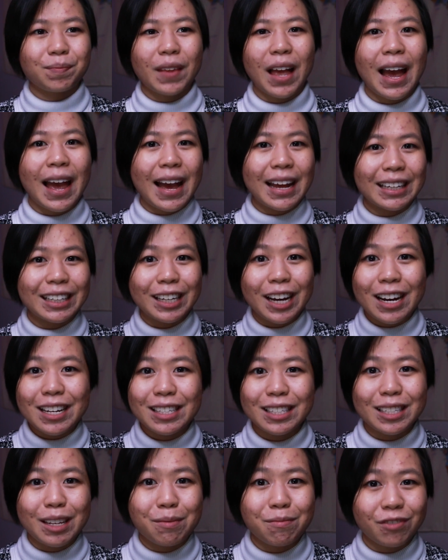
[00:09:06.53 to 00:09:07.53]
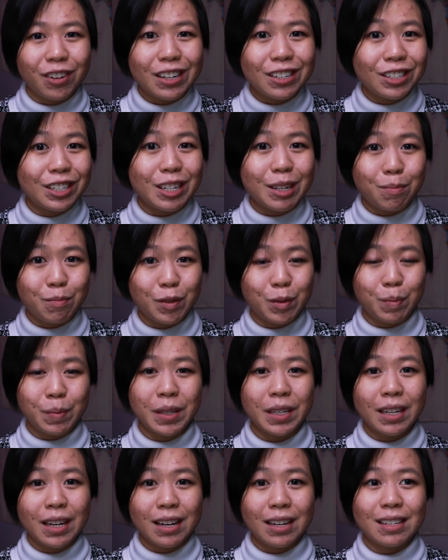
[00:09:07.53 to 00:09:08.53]
I had to cut some friendships
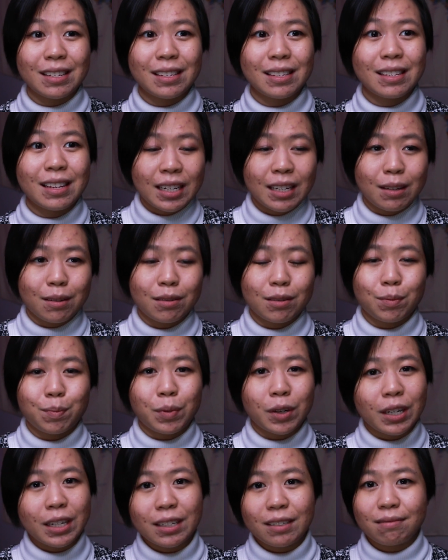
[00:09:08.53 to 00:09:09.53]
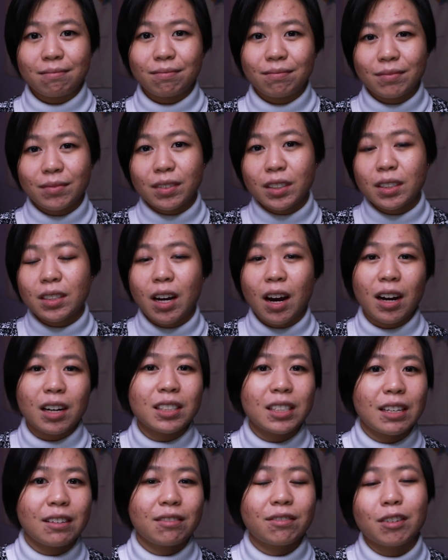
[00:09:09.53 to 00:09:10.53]
because it was pretty
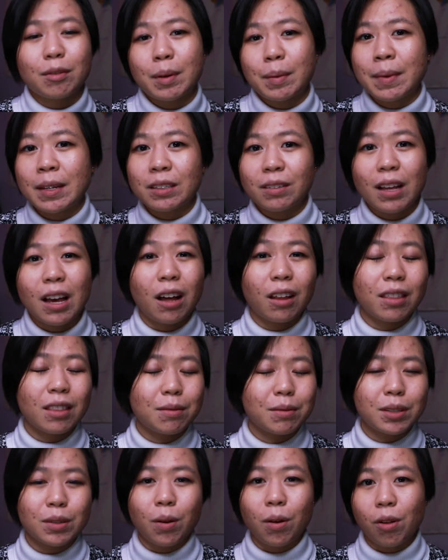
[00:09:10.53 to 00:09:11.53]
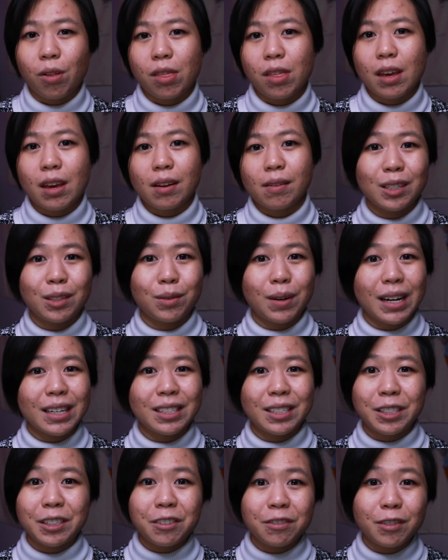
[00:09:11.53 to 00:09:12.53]
toxic for my mental health. It was a whole thing. Do I
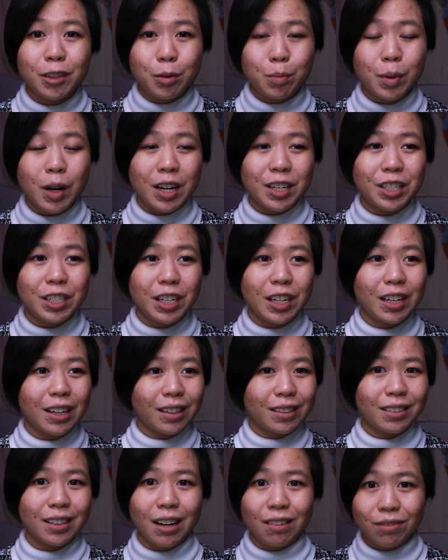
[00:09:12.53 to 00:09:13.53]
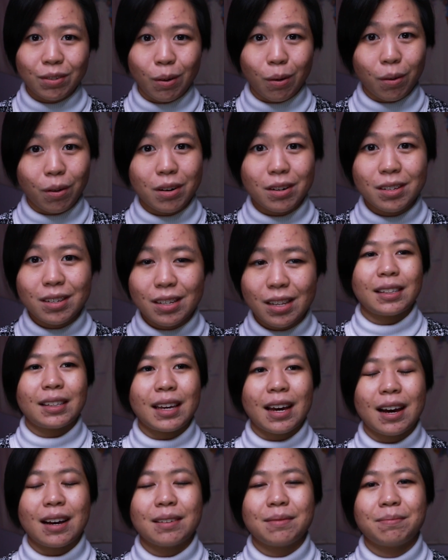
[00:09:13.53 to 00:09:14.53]
still feel pressure? Of course,
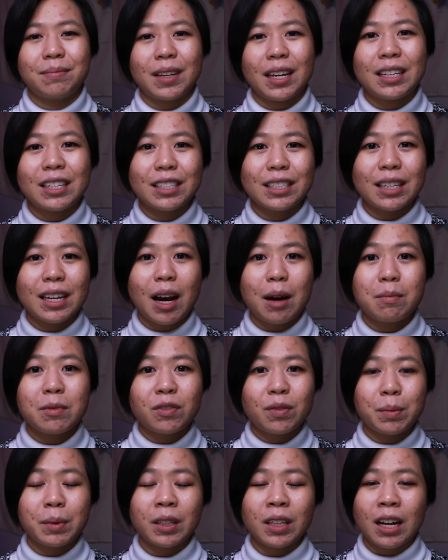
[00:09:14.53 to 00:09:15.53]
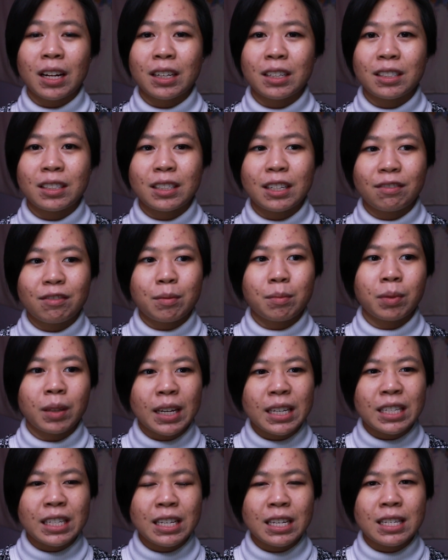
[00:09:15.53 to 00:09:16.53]
yeah. It just comes from a lot of different
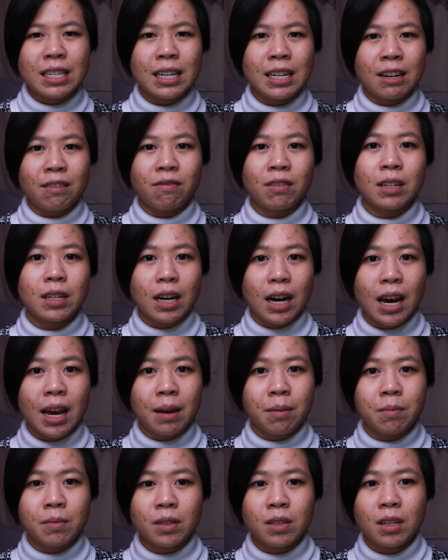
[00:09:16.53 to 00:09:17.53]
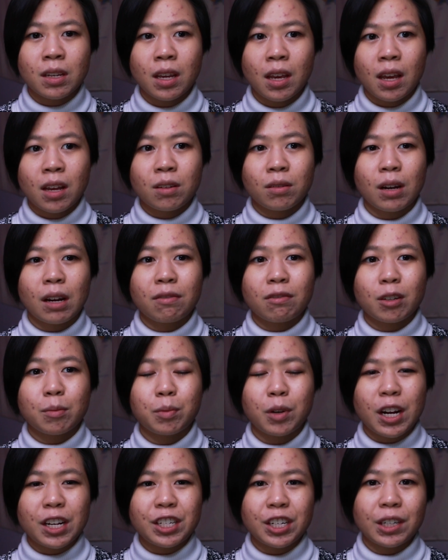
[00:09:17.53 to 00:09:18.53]
places at different times. Do I feel
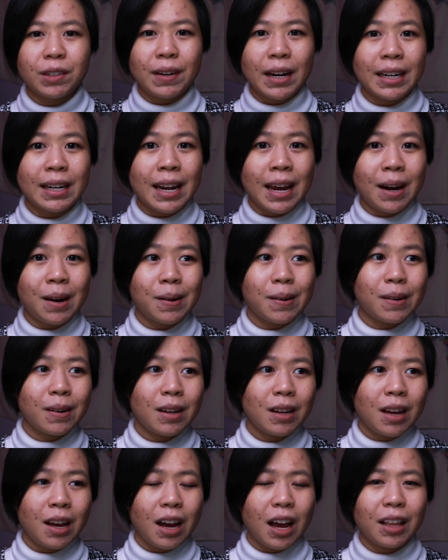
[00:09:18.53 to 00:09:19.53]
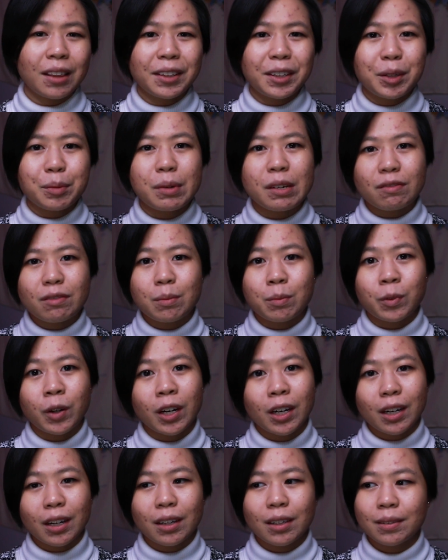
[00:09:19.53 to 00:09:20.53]
pressure right now? A little bit from
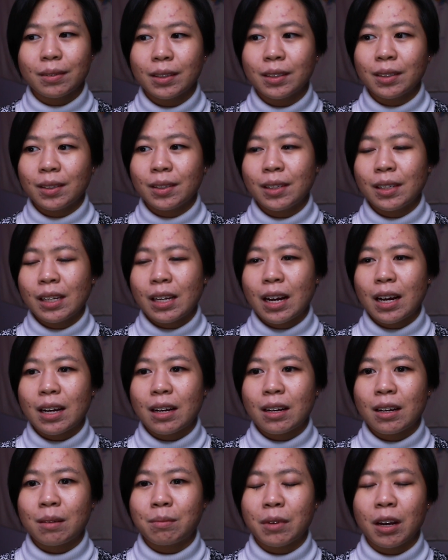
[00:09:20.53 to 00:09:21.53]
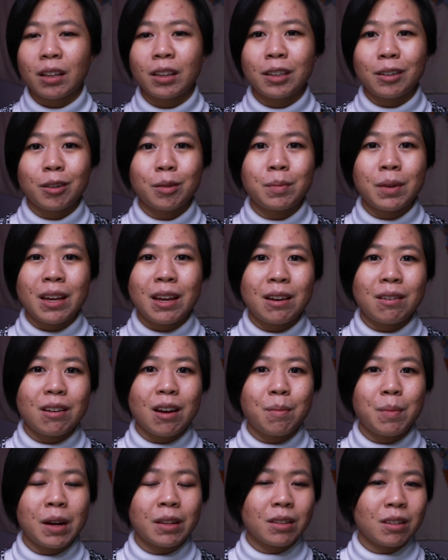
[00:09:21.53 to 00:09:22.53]
work, a little bit
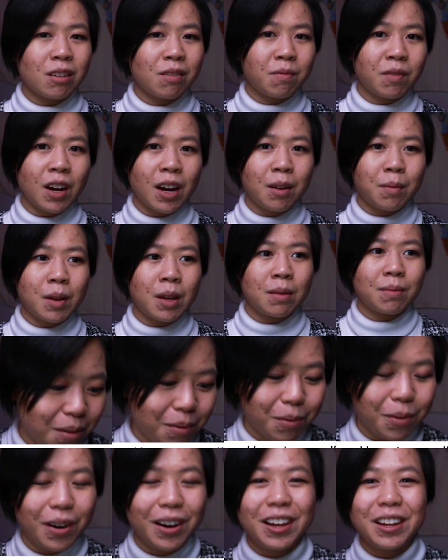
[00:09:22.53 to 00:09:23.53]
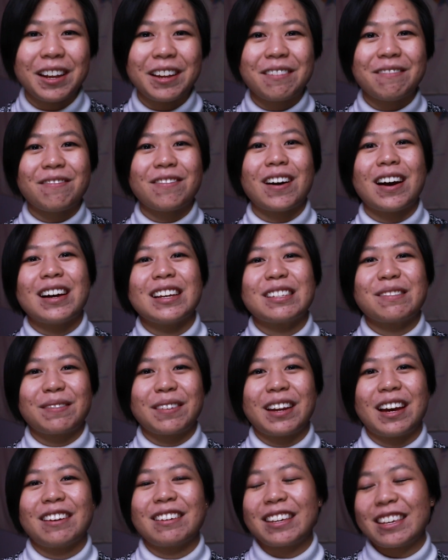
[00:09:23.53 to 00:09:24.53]
about the environment. What advice would
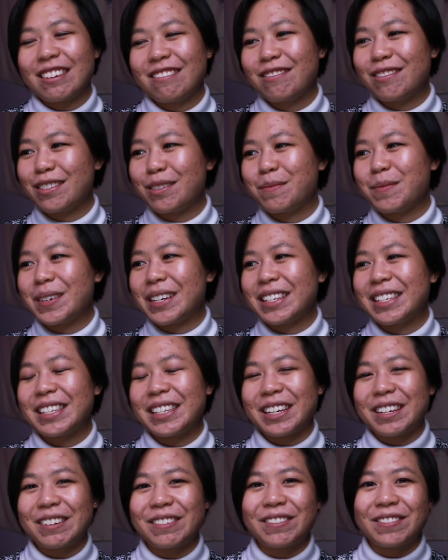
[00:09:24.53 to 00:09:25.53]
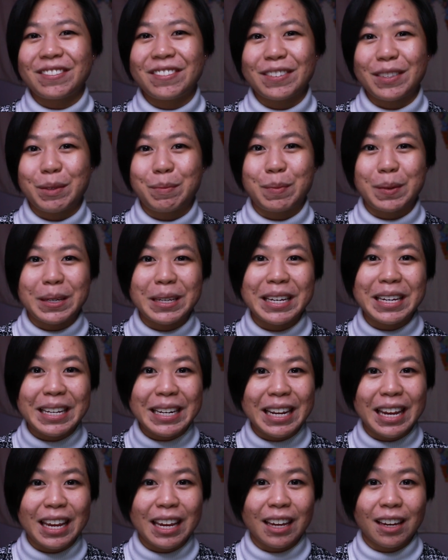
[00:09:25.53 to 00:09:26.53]
I give to myself at the
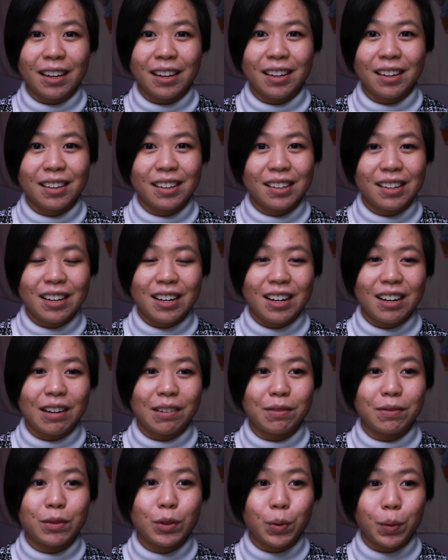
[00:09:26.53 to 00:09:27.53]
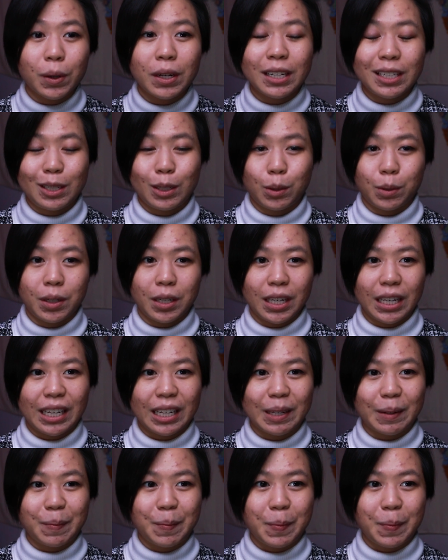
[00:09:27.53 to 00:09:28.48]
beginning of 2020?